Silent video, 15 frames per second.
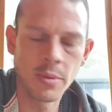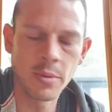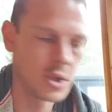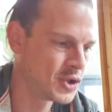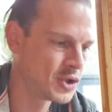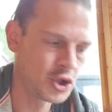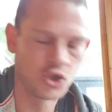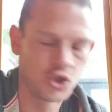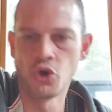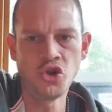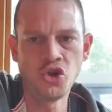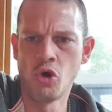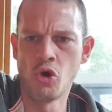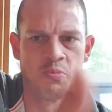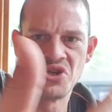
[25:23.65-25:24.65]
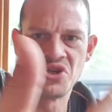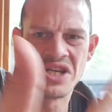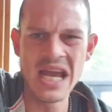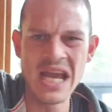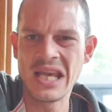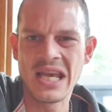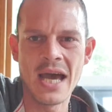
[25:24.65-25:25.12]
Because it's just some
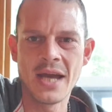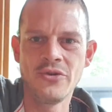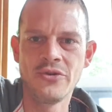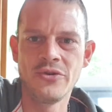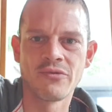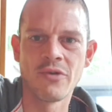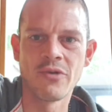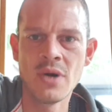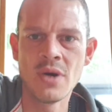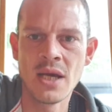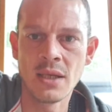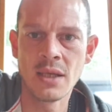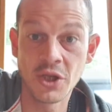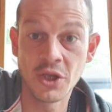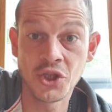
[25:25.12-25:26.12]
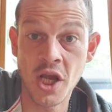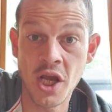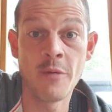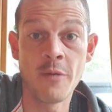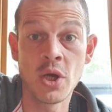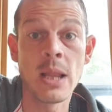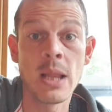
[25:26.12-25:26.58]
dickhead who's wrote it
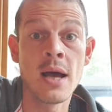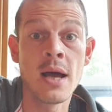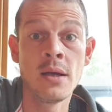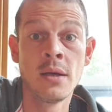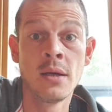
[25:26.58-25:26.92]
legitimately.